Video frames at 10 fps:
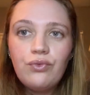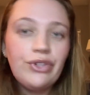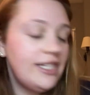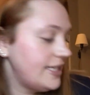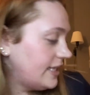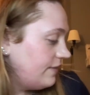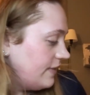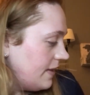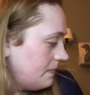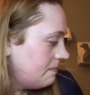re-sleeve
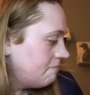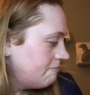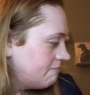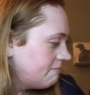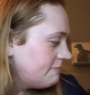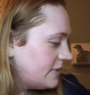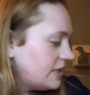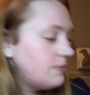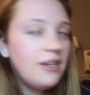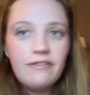them, it's
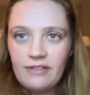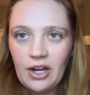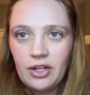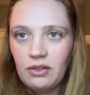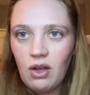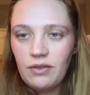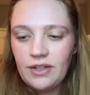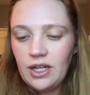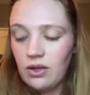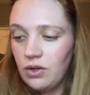gonna be a very long
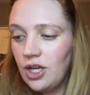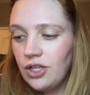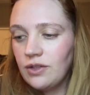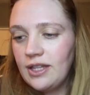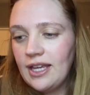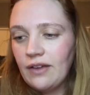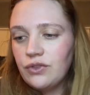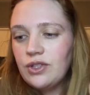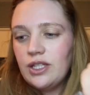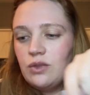video. So I think after
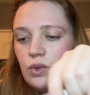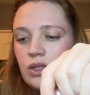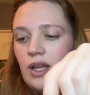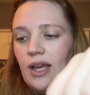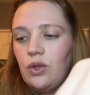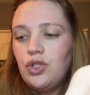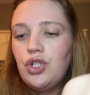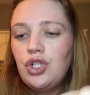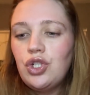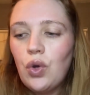this one, I'll just
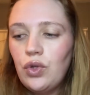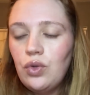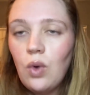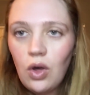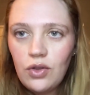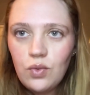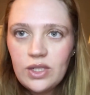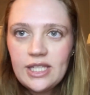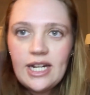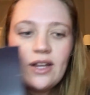show you all the
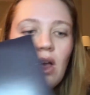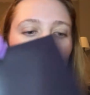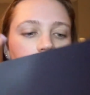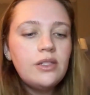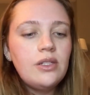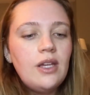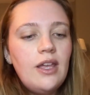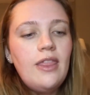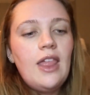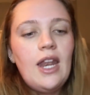ones that I got,
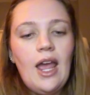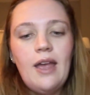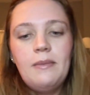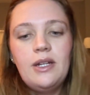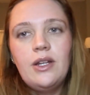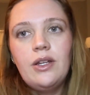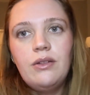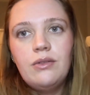and then I'm gonna